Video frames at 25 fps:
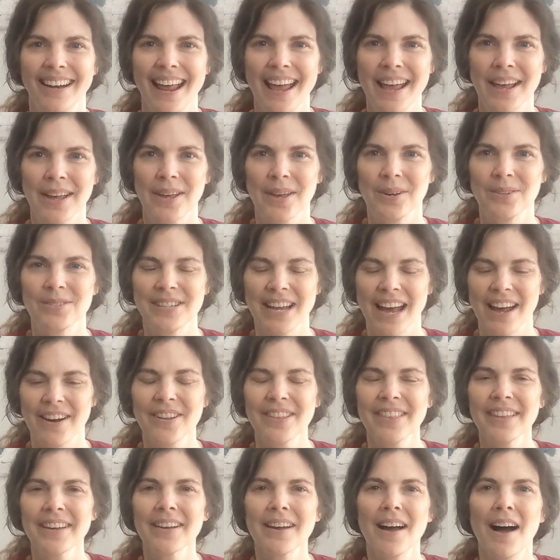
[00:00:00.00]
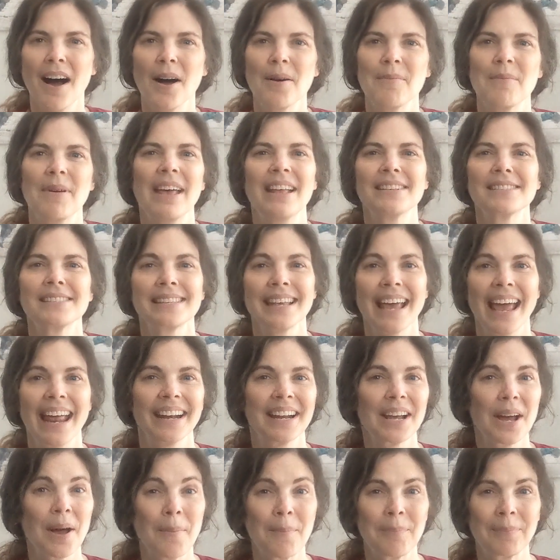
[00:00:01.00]
and go down to the comments
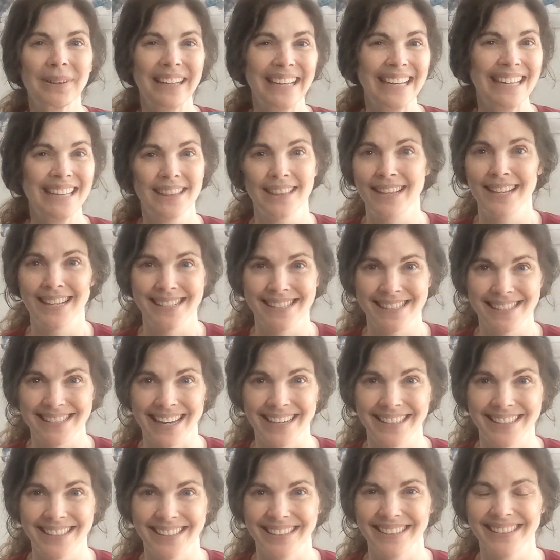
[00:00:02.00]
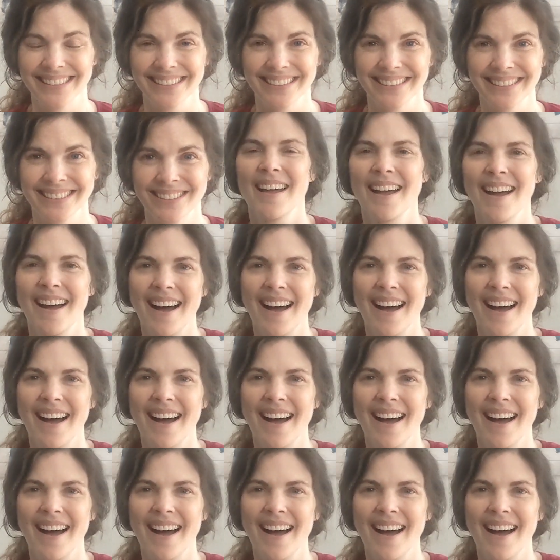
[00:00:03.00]
and complete this sentence.